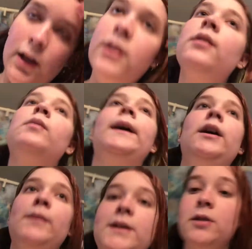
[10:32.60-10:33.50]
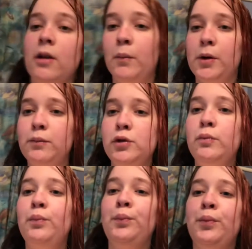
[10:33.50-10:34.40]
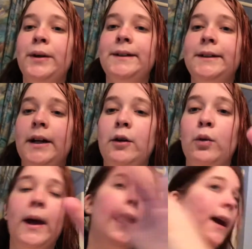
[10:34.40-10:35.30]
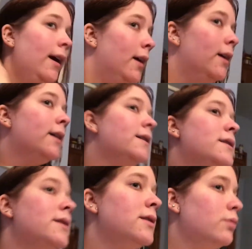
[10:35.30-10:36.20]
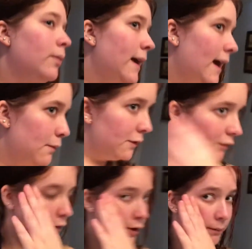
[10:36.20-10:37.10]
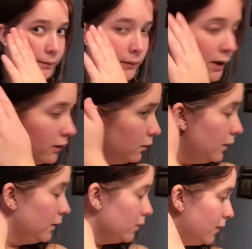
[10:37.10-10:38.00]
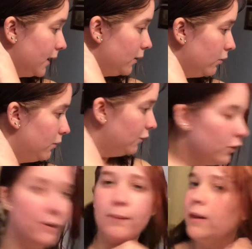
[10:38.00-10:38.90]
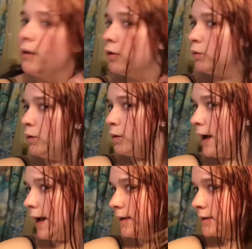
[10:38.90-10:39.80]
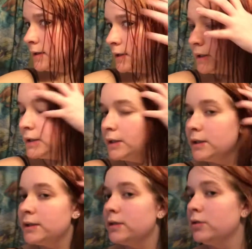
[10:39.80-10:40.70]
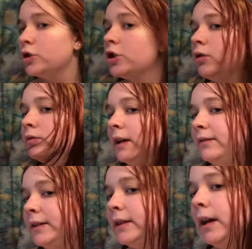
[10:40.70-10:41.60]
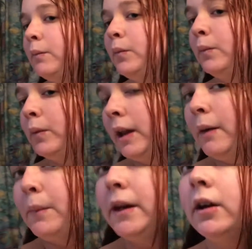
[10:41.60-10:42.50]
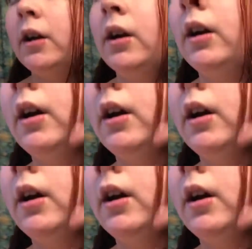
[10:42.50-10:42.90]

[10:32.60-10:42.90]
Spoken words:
some of my hair might turn out purple, but okay, because this is what we had before. This is what we were working with before. This is what we're at. This will show definitely a lot better.